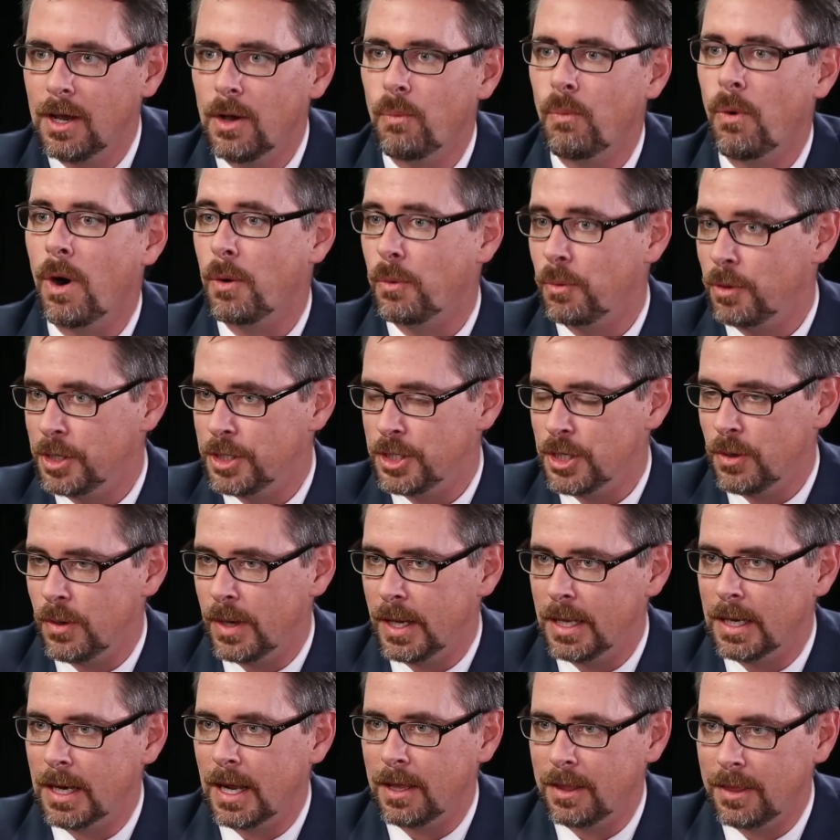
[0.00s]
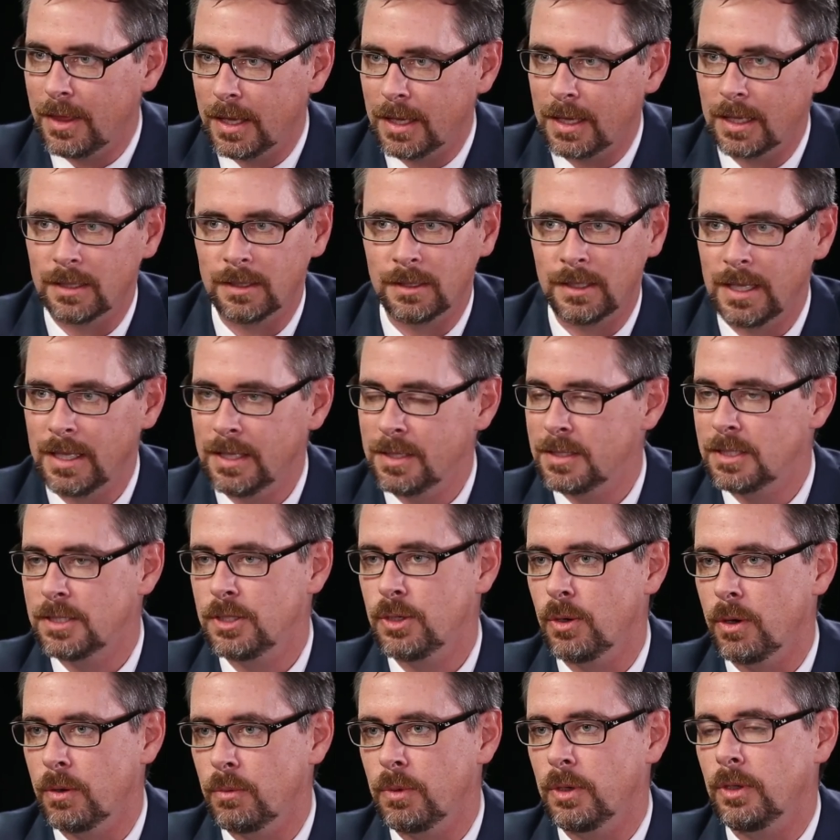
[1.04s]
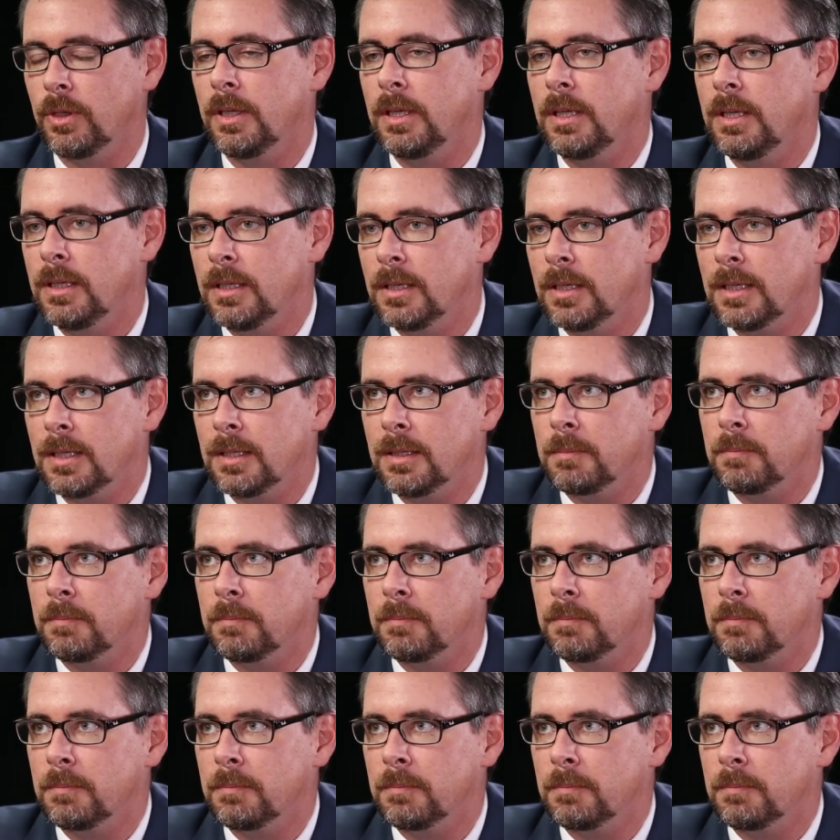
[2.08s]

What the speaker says: what we're doing, I think it leads to a really